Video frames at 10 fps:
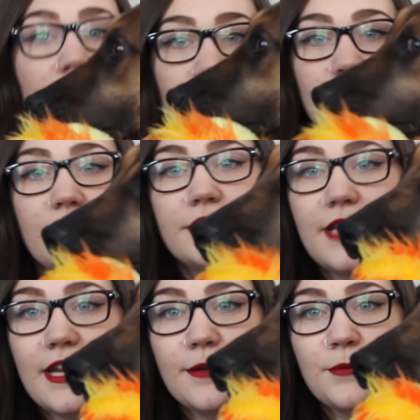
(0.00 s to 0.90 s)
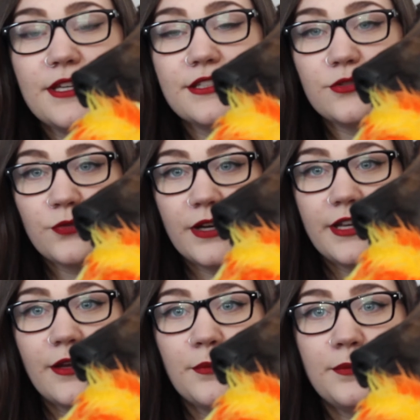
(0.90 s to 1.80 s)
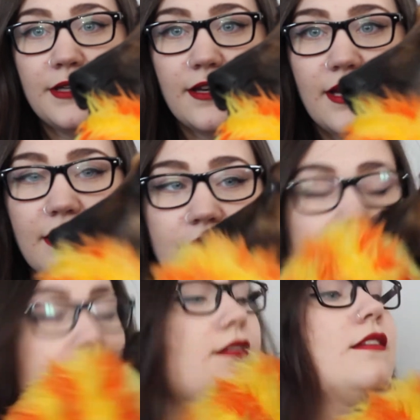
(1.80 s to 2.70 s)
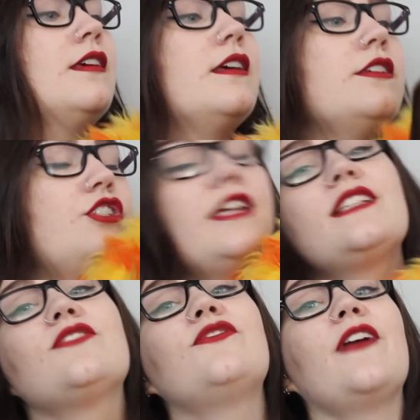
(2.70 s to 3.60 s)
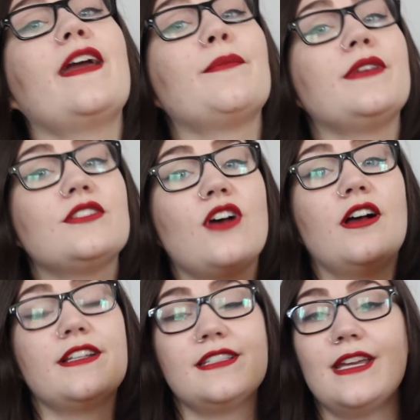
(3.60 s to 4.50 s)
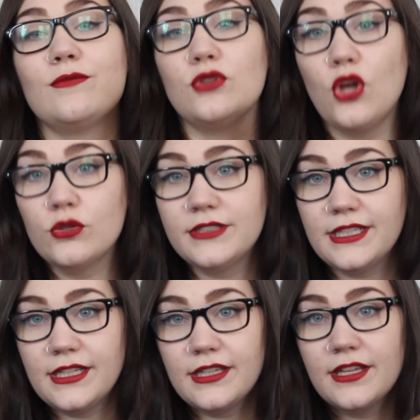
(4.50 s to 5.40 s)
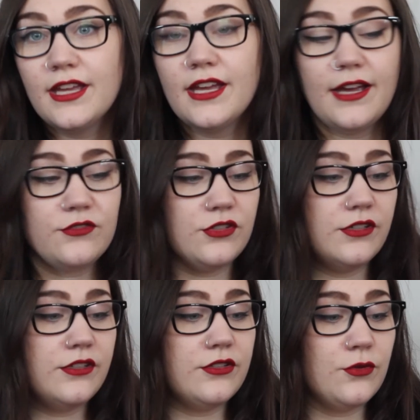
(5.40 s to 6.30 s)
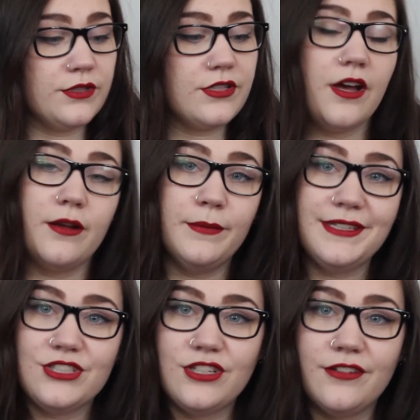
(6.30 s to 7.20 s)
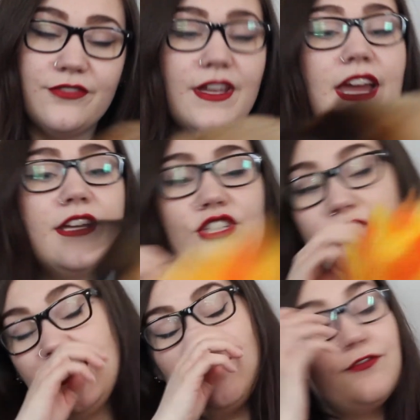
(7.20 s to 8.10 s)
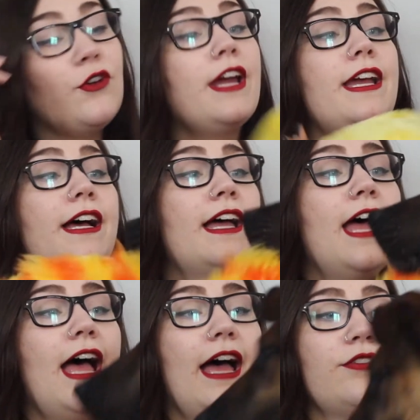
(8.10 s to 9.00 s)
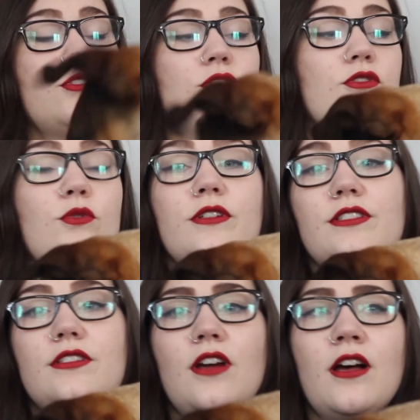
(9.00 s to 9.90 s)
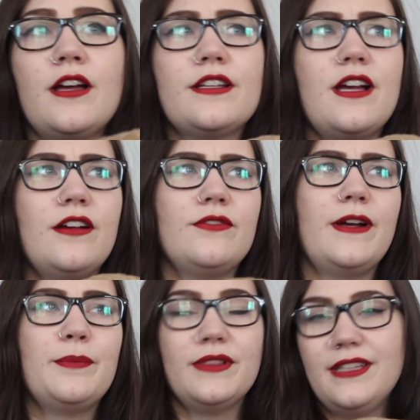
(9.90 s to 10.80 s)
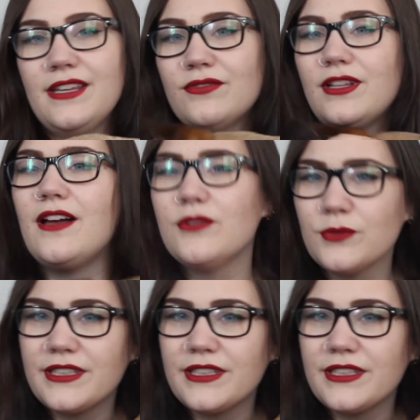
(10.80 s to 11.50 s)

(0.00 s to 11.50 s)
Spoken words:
Oh, her name is Freya because Jake's family dog is named Loki after the Norse god of mischief. She's Freya after the Norse god of, I believe, love and